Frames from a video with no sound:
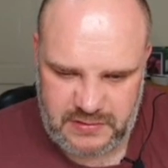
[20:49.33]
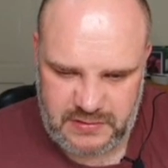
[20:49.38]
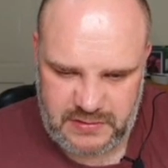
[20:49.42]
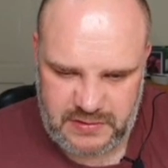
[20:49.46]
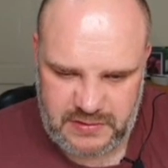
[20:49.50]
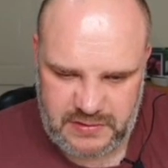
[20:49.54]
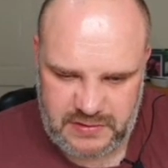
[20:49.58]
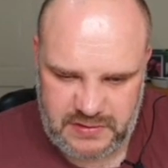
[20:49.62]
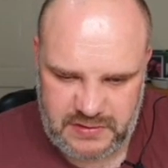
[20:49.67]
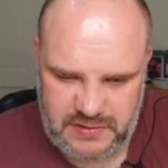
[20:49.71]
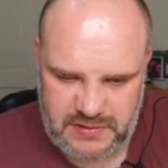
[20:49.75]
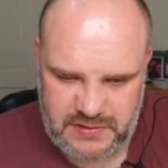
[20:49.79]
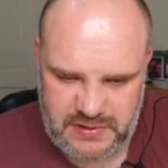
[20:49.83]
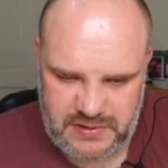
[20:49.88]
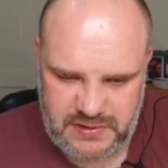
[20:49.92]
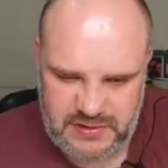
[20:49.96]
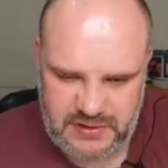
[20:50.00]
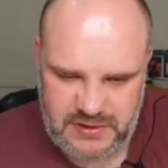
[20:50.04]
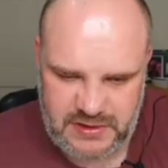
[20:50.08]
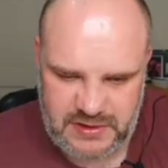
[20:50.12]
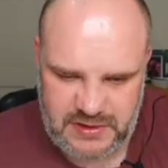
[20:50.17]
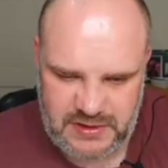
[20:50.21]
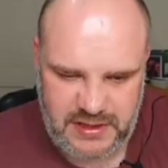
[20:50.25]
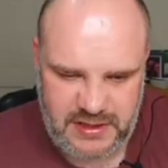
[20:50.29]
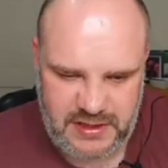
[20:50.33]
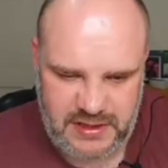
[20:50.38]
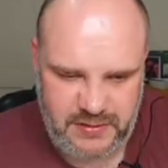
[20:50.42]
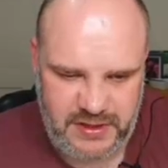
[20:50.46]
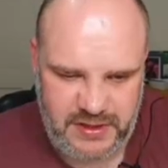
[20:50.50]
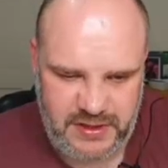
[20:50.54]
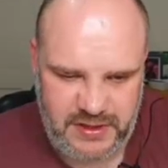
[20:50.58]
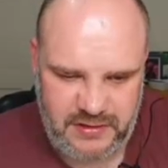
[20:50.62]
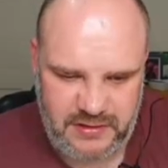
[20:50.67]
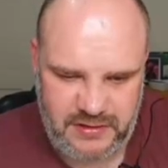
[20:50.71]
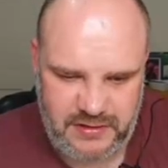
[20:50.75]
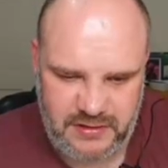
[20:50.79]
So they come in.
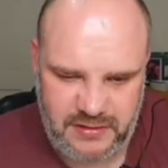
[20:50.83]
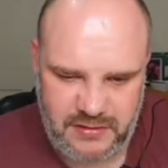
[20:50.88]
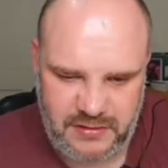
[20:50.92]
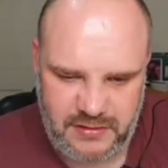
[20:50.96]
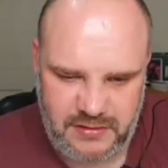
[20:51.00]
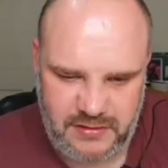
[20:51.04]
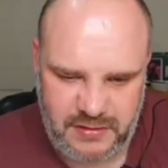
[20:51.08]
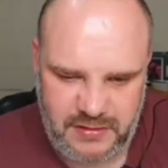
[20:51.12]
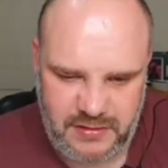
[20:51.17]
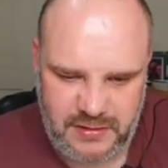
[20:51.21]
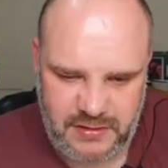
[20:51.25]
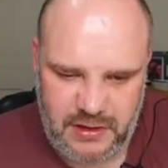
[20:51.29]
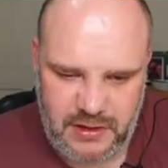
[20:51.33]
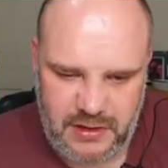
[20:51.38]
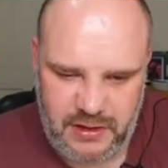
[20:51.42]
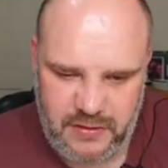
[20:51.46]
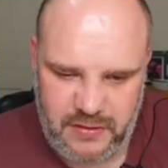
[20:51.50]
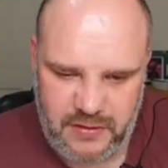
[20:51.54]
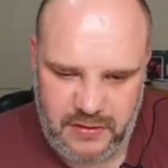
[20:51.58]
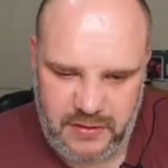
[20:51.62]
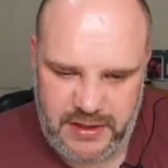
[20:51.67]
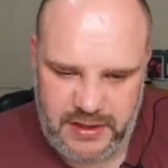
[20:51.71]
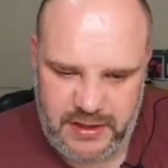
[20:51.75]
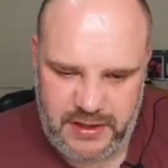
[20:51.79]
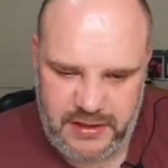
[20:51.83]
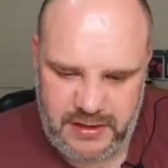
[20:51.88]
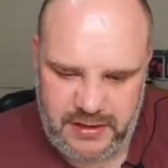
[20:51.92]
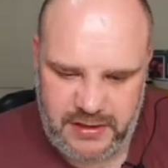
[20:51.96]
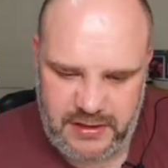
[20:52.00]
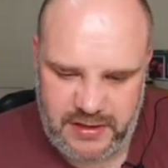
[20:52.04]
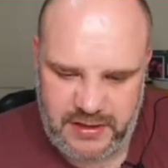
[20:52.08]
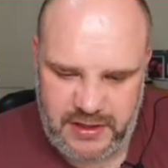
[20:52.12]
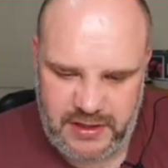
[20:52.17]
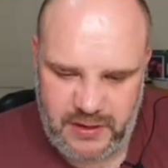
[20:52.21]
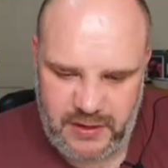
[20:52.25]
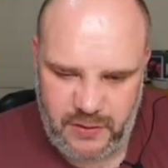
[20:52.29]
Alright, only
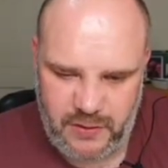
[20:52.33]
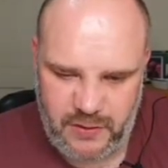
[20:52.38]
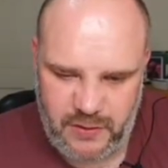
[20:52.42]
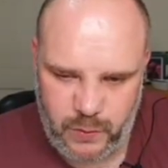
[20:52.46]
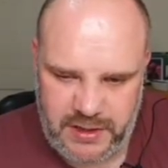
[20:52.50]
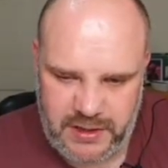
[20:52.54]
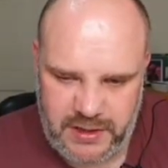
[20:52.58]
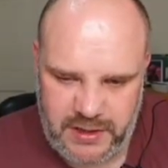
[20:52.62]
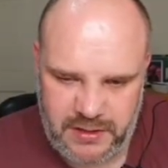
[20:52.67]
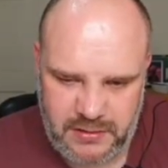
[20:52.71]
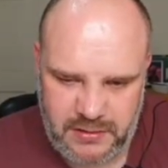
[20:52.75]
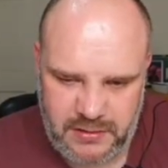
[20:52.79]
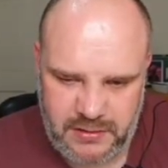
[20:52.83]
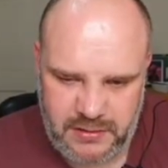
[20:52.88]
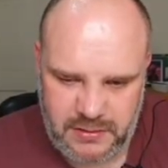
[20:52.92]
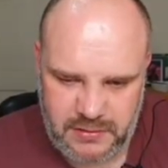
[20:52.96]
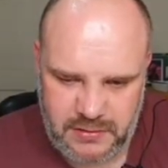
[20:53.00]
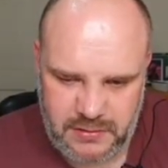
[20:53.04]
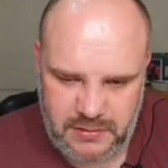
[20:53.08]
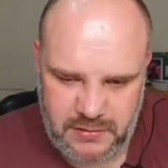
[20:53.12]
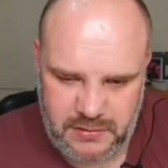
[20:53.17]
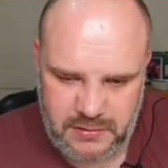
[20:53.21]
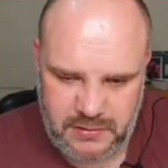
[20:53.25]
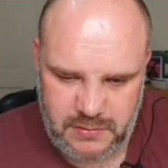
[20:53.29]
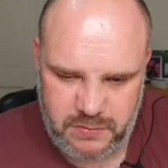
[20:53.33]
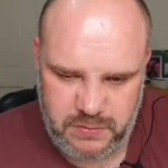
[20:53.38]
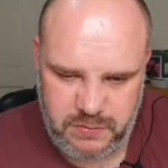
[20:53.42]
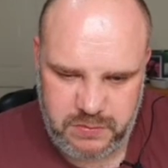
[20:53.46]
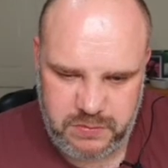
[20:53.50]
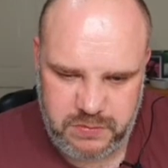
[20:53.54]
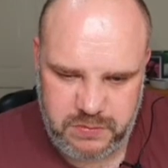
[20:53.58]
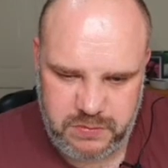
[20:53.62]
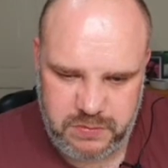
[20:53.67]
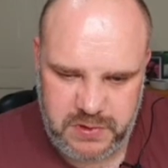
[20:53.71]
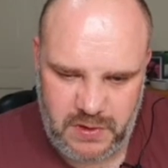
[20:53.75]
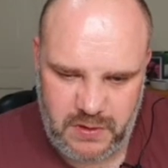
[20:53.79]
killed one.
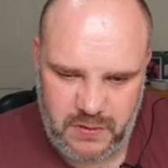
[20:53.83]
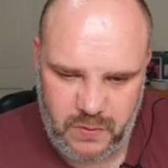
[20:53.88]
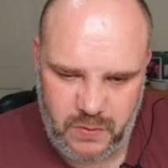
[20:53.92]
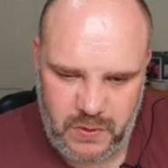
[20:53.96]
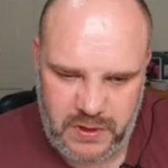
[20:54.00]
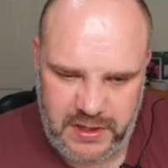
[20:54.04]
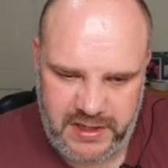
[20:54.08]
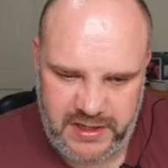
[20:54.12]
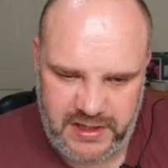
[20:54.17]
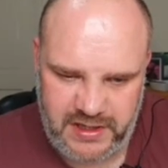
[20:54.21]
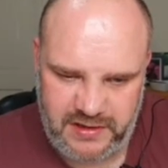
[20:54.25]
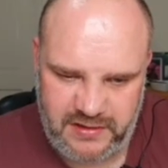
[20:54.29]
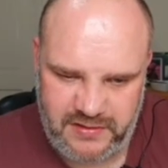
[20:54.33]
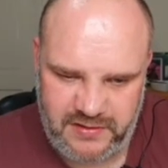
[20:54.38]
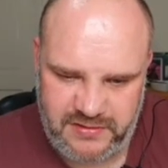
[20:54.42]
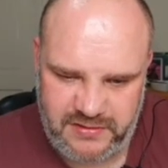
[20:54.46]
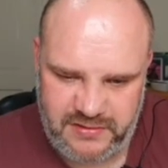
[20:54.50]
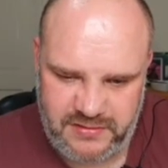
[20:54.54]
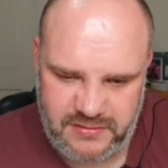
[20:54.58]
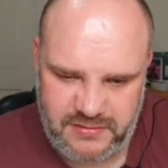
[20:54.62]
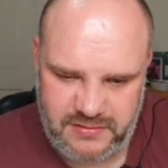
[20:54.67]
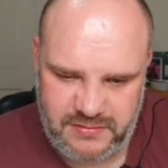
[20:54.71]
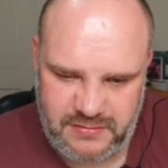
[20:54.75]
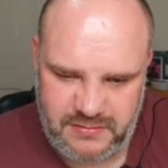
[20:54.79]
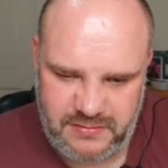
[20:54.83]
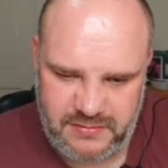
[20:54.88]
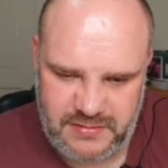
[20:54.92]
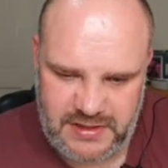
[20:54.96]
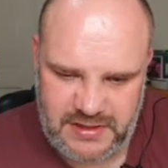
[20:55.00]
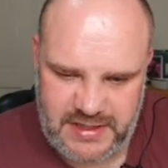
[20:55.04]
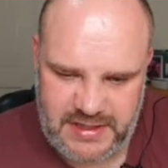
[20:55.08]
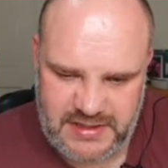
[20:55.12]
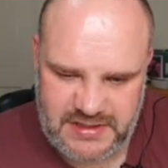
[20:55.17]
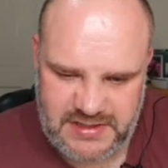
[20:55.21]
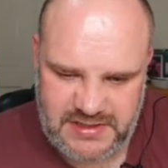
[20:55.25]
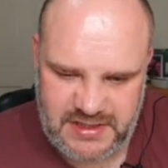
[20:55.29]
One is
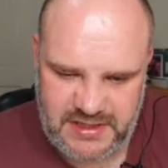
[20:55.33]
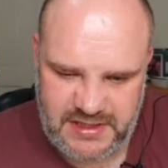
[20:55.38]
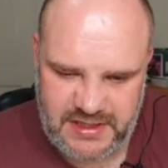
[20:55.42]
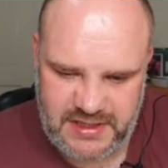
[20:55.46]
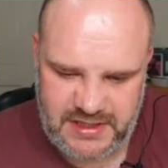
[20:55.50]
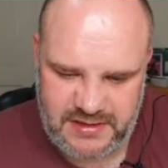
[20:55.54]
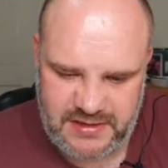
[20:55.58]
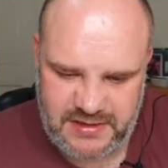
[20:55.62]
next to dead.